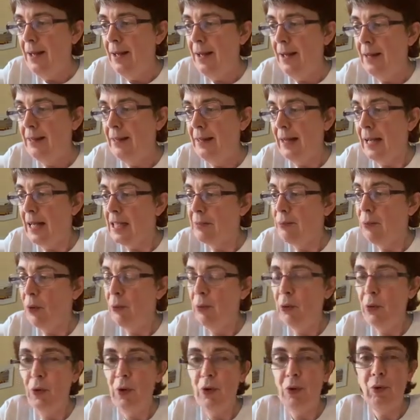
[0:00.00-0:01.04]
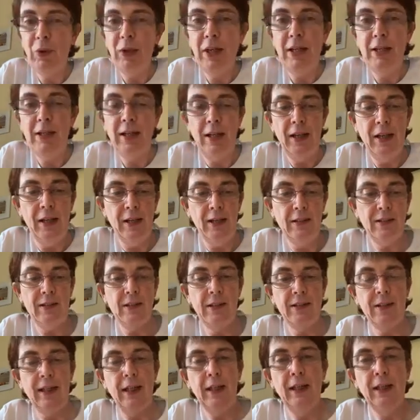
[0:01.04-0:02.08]
And the last poem I'm going to read is the
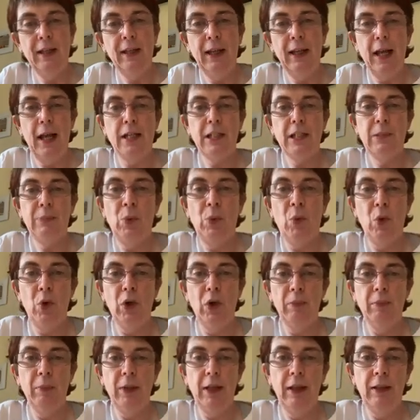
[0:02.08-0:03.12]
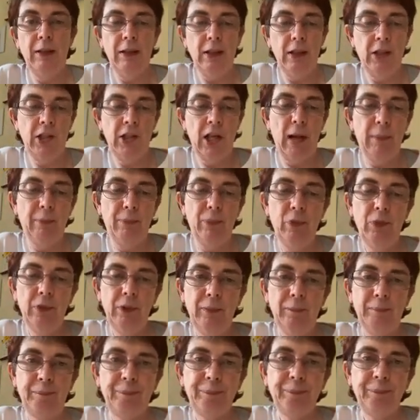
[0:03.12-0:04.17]
second last poem in the chapbook,
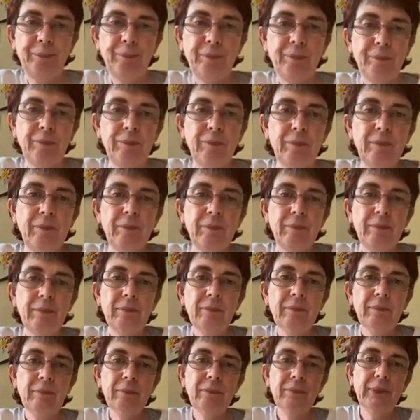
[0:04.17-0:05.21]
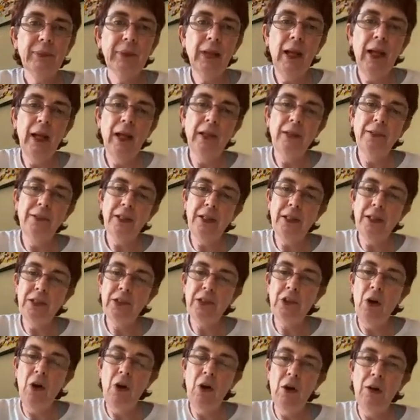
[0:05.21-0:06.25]
and it's
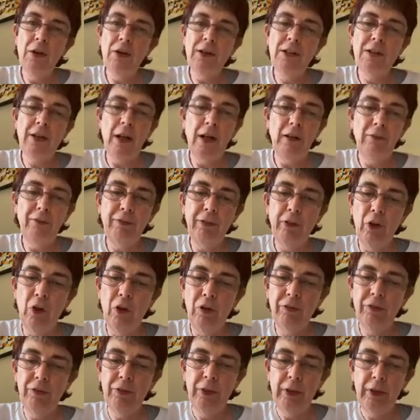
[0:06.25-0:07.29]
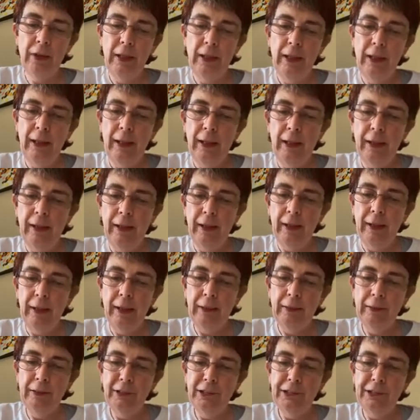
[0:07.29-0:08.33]
called Self-Love.
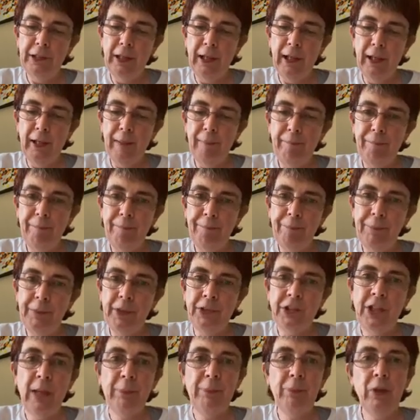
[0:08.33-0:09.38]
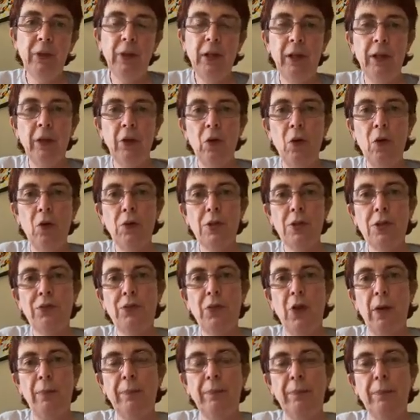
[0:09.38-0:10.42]
And the chapbook kind of goes
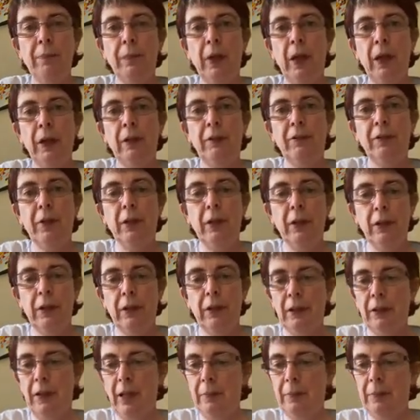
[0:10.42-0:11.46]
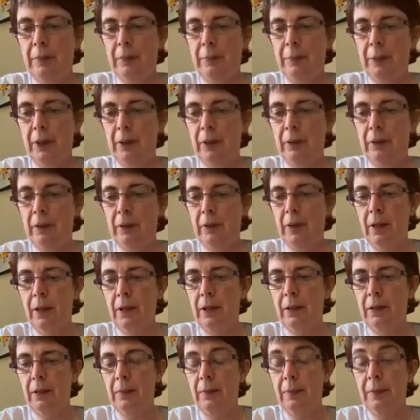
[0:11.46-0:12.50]
from kind of
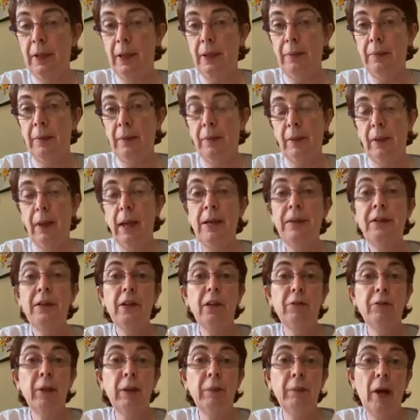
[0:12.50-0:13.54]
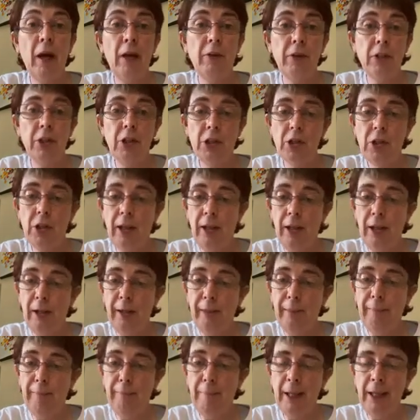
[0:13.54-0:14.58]
the ending of my marriage
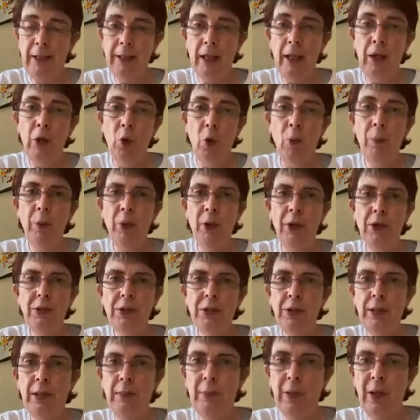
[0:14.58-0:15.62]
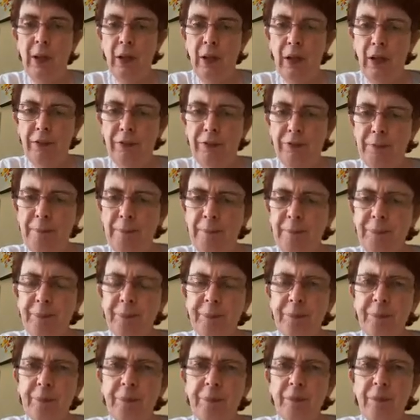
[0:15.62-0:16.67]
and that low point in my life,
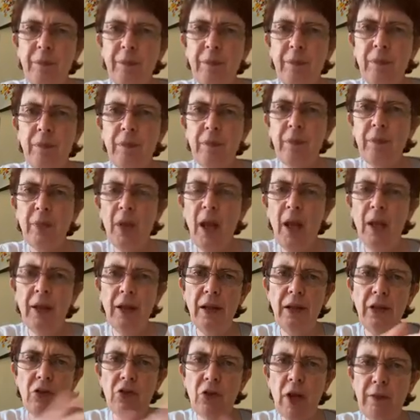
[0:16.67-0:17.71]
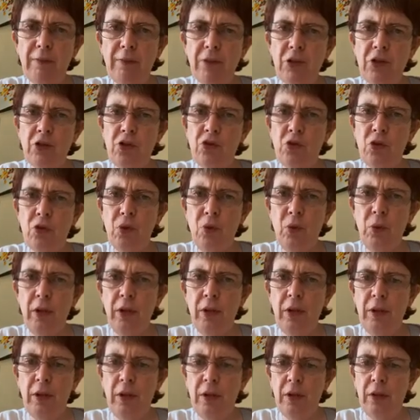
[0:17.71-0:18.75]
and then it travels through
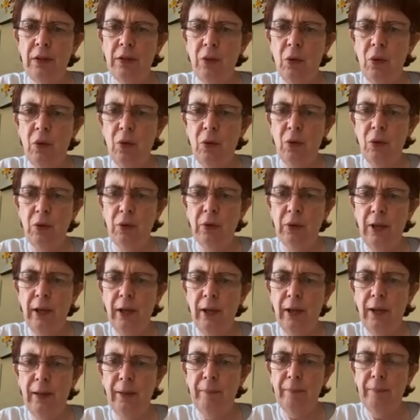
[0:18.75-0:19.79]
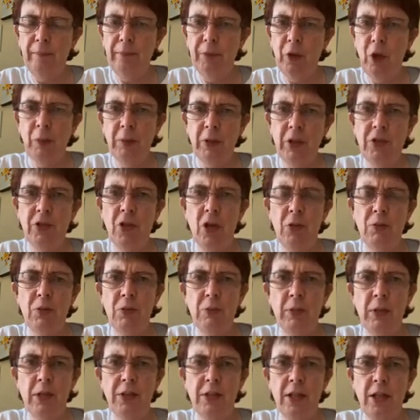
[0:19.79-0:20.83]
the whole coming to terms
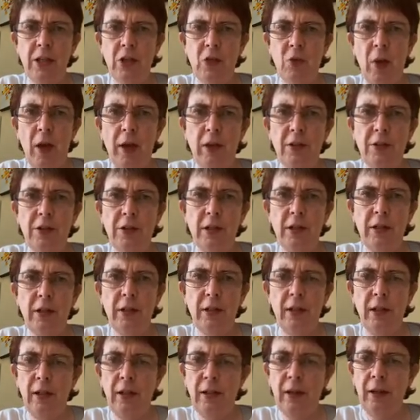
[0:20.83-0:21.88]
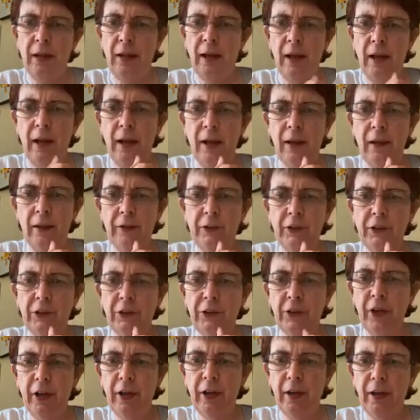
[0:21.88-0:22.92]
with my sexuality and